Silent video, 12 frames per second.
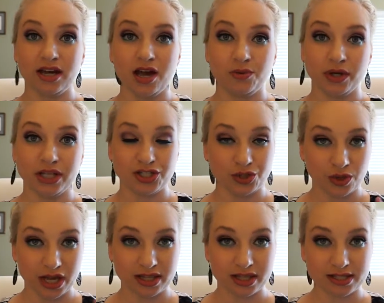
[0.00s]
I really do
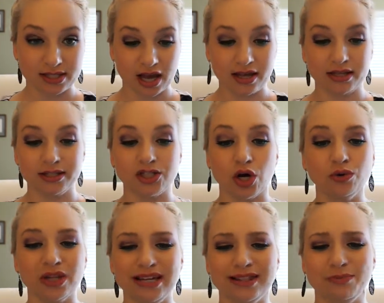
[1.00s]
like this. I
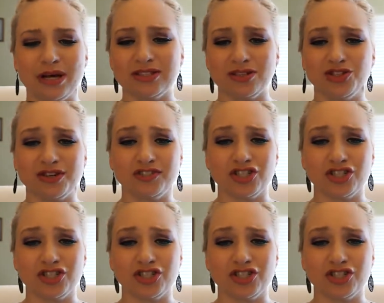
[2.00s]
don't like the pencils you have